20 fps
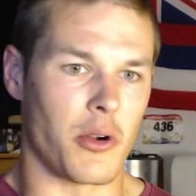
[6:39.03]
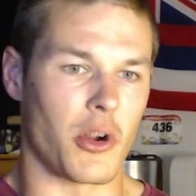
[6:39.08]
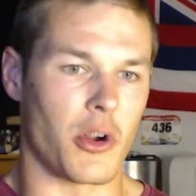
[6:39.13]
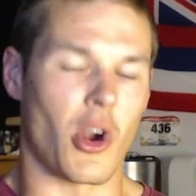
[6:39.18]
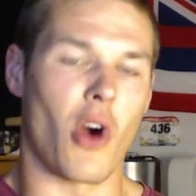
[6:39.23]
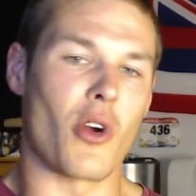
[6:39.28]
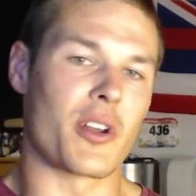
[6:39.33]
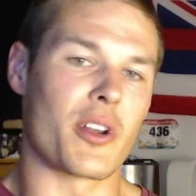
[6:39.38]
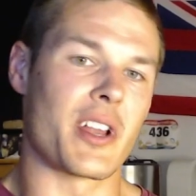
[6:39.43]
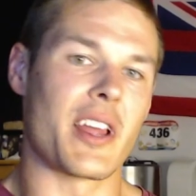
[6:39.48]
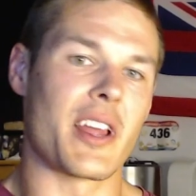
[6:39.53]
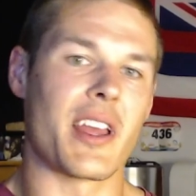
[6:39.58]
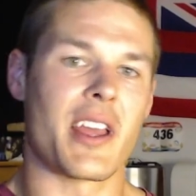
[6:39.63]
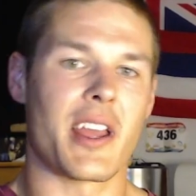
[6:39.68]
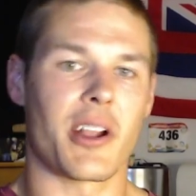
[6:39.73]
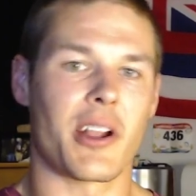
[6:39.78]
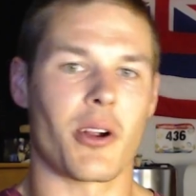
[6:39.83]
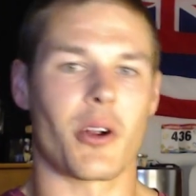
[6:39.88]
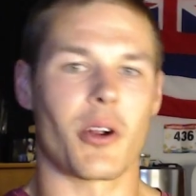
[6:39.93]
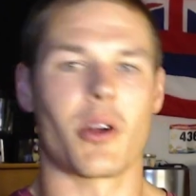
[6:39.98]

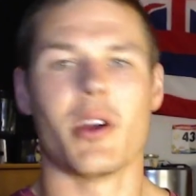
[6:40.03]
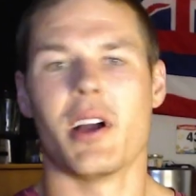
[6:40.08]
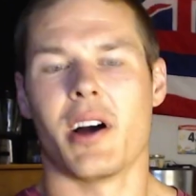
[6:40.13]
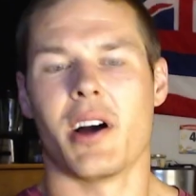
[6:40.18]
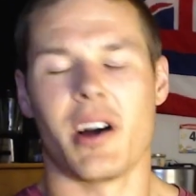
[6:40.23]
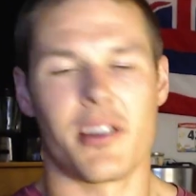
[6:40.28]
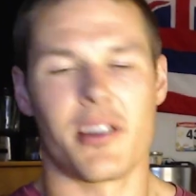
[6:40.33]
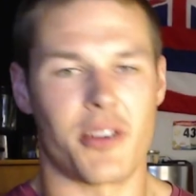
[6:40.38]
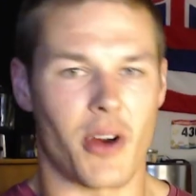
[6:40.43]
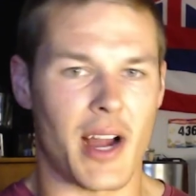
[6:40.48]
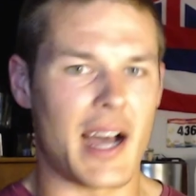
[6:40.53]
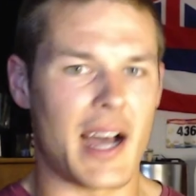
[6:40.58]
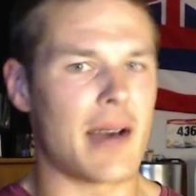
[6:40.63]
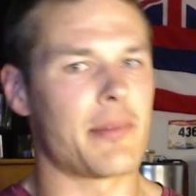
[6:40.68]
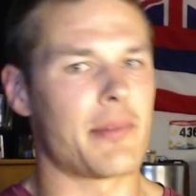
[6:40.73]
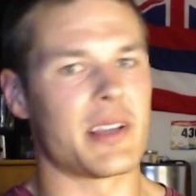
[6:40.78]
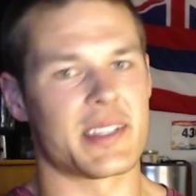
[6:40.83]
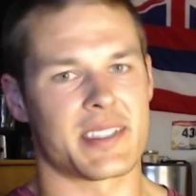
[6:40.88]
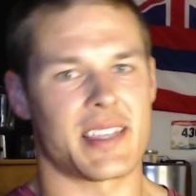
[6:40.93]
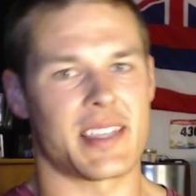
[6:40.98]
gardening or other
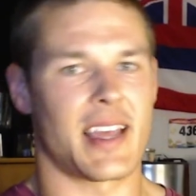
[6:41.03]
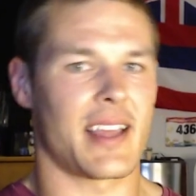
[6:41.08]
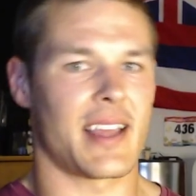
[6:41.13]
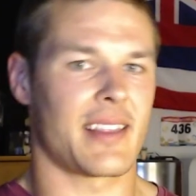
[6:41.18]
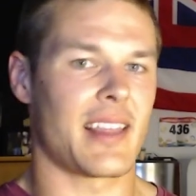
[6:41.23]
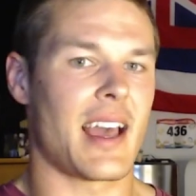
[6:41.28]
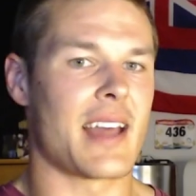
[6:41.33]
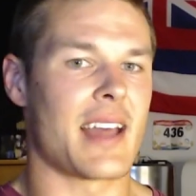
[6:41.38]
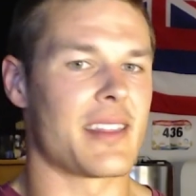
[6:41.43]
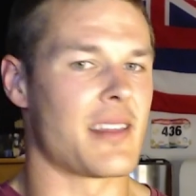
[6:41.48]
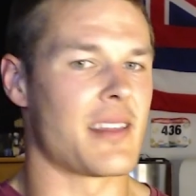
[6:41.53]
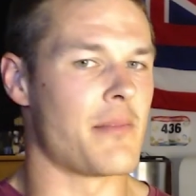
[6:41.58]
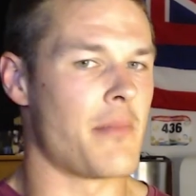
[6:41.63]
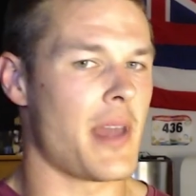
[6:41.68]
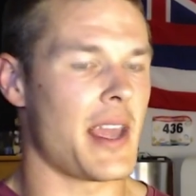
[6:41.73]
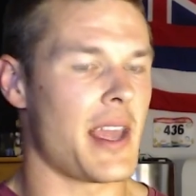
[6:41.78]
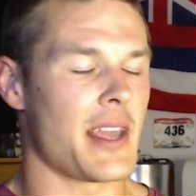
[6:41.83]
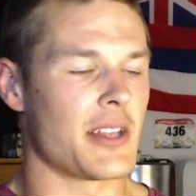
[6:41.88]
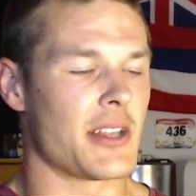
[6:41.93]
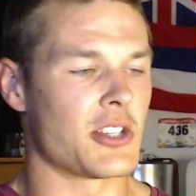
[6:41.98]
hobbies like that that
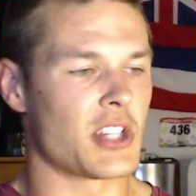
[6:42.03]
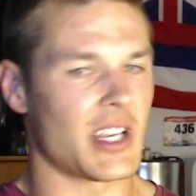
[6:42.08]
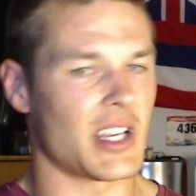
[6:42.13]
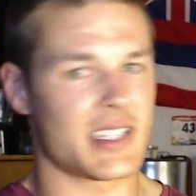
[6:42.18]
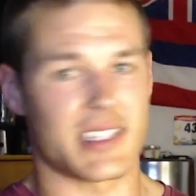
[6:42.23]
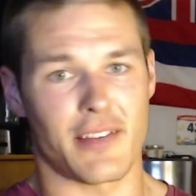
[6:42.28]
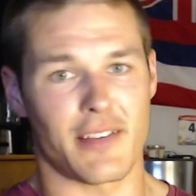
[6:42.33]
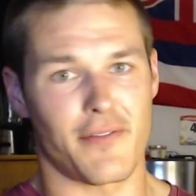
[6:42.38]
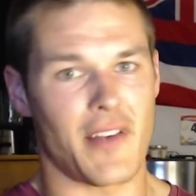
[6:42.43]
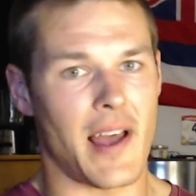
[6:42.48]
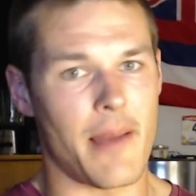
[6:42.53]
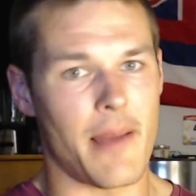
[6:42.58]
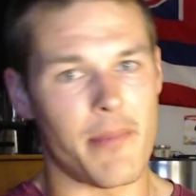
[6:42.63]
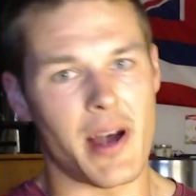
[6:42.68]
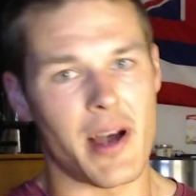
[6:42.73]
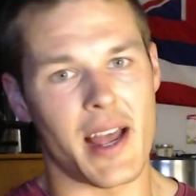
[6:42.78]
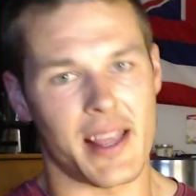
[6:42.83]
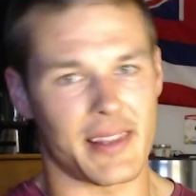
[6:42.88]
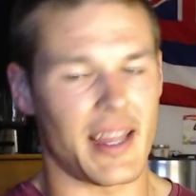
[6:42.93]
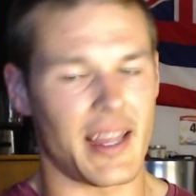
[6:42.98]
may justify
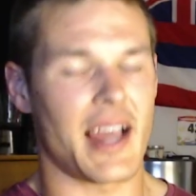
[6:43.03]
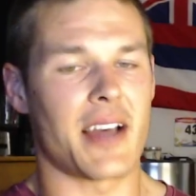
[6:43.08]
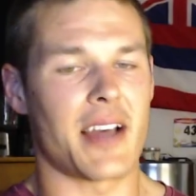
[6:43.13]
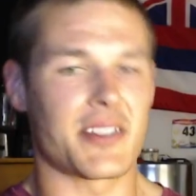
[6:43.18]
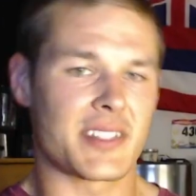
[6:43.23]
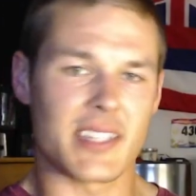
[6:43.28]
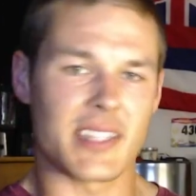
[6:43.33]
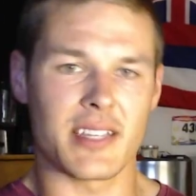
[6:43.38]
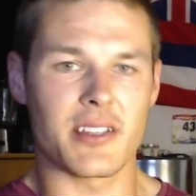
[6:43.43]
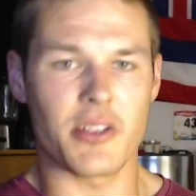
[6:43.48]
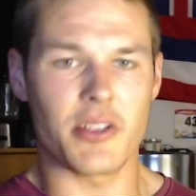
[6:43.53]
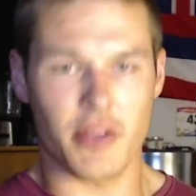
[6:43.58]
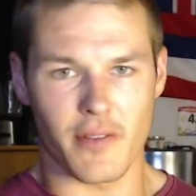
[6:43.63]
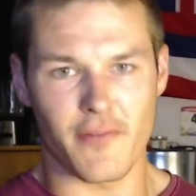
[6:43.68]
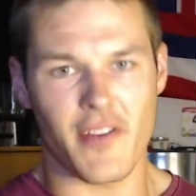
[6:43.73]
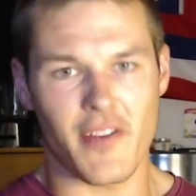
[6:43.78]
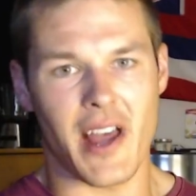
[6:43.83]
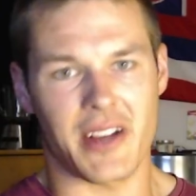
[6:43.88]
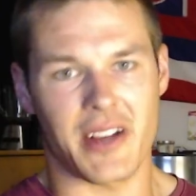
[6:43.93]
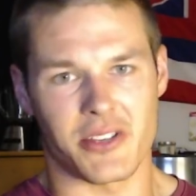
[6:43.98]
buying the house, that you can
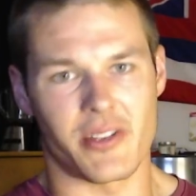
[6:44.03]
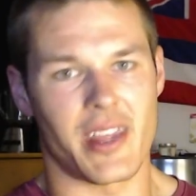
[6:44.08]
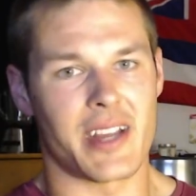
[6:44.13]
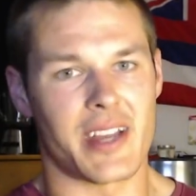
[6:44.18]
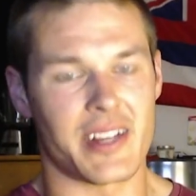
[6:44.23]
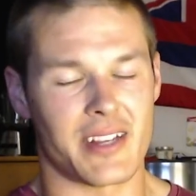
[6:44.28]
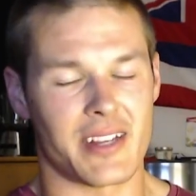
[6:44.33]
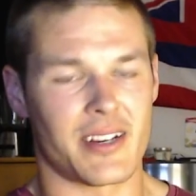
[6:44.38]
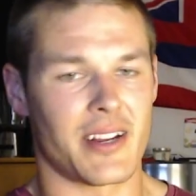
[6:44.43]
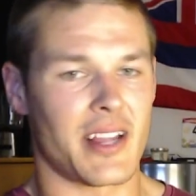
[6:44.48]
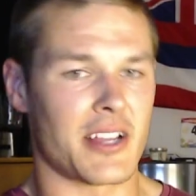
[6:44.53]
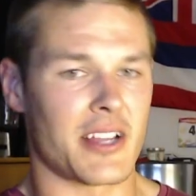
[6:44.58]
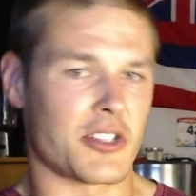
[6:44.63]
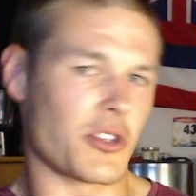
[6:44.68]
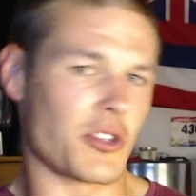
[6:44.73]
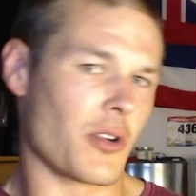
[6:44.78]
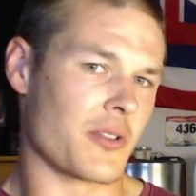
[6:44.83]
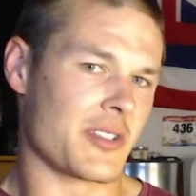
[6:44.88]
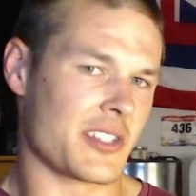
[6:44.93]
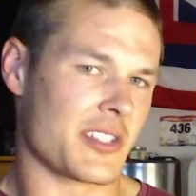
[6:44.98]
factor that in at
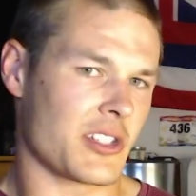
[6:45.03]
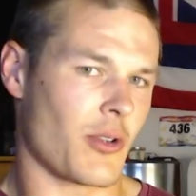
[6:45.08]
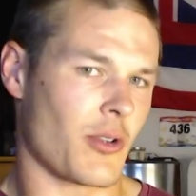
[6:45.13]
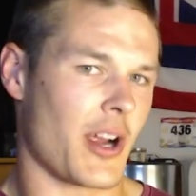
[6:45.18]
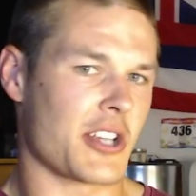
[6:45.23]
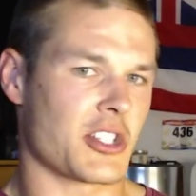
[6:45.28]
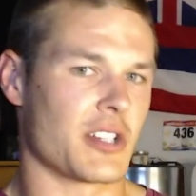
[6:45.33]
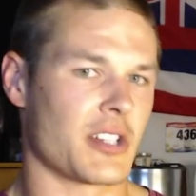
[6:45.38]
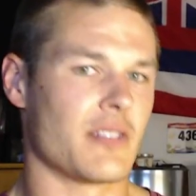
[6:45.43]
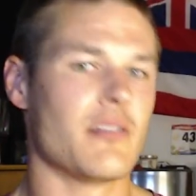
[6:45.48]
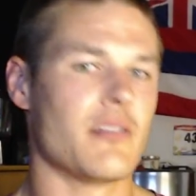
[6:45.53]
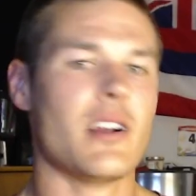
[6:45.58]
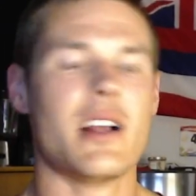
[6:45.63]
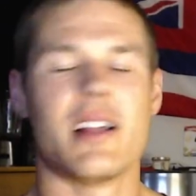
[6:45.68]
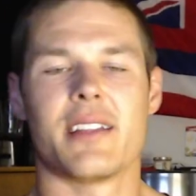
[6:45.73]
your own discretion.